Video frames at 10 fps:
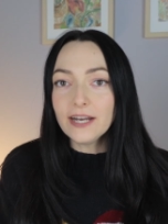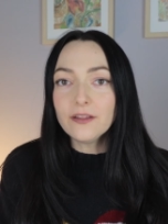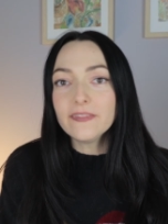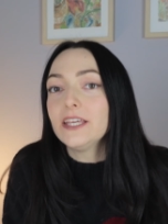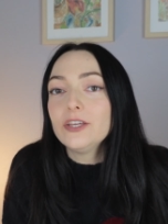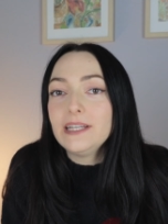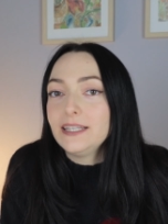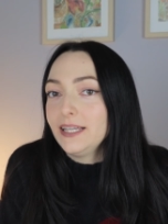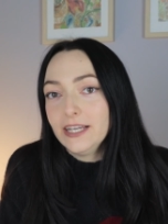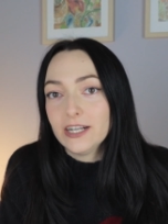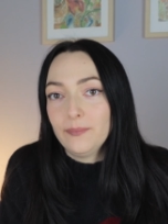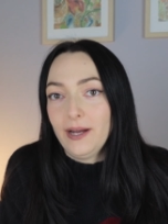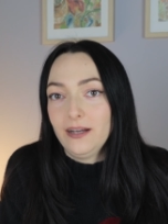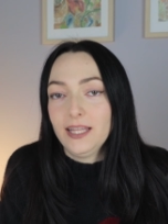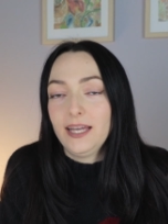I don't think you need to hear
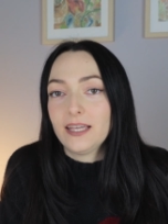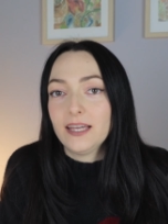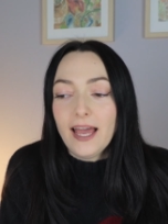about like